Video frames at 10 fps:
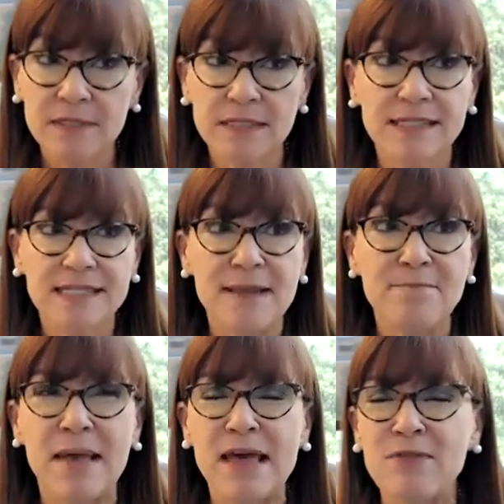It's the
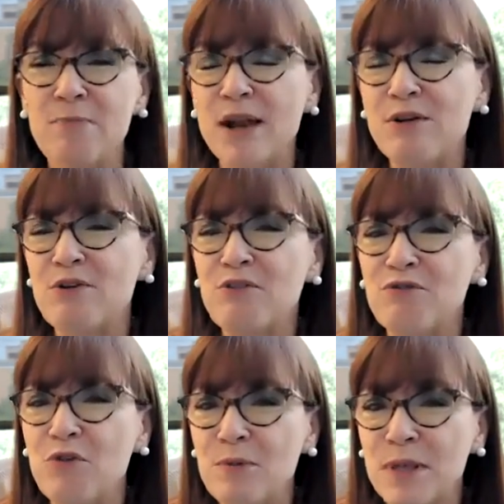same mathematical
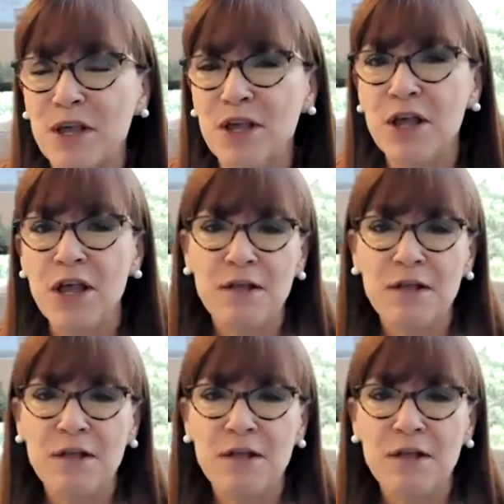formula